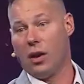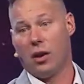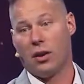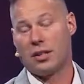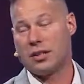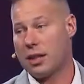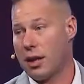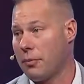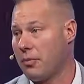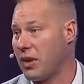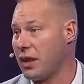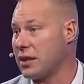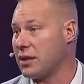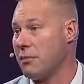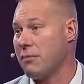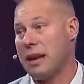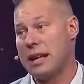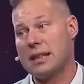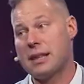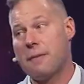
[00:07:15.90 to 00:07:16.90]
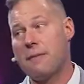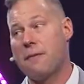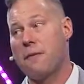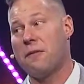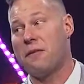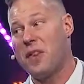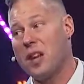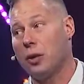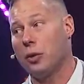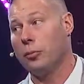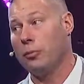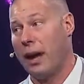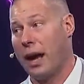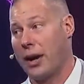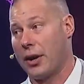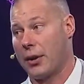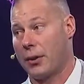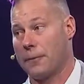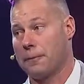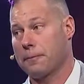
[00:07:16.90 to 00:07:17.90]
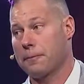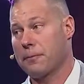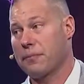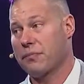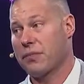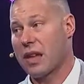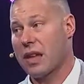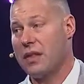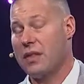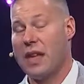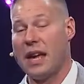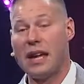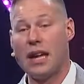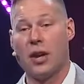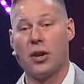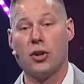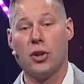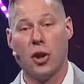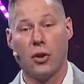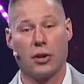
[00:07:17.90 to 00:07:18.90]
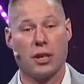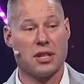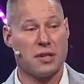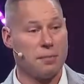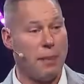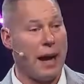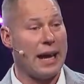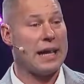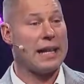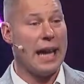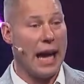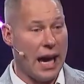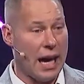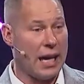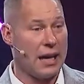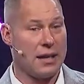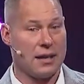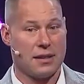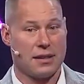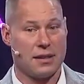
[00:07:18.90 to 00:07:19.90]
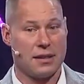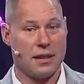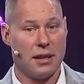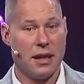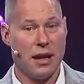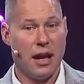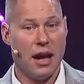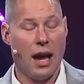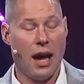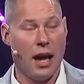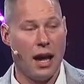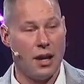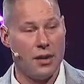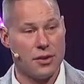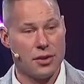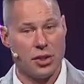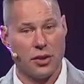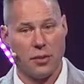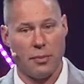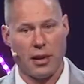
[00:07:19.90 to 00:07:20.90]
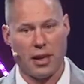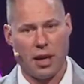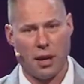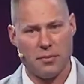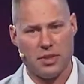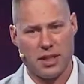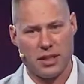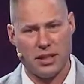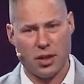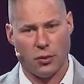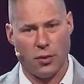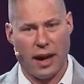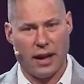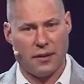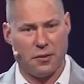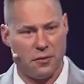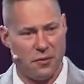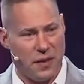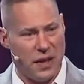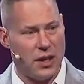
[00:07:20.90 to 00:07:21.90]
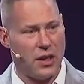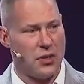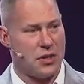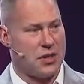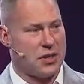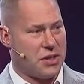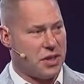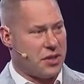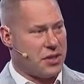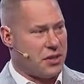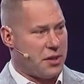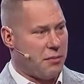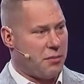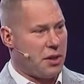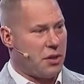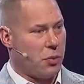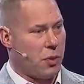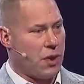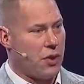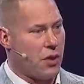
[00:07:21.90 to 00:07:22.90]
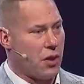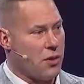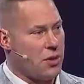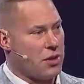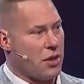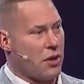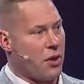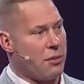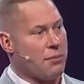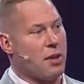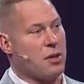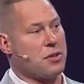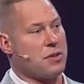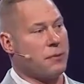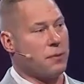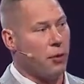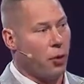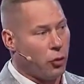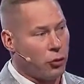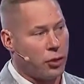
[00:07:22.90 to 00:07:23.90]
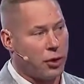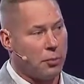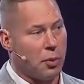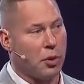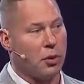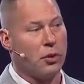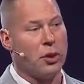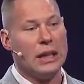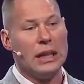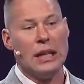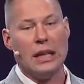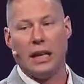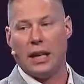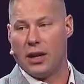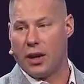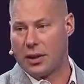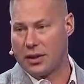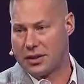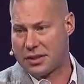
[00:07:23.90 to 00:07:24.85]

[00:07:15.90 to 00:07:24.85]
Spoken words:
something to make them feel better. They get noticed by gangs. And so there becomes a direct feeder system between those that are the most vulnerable in our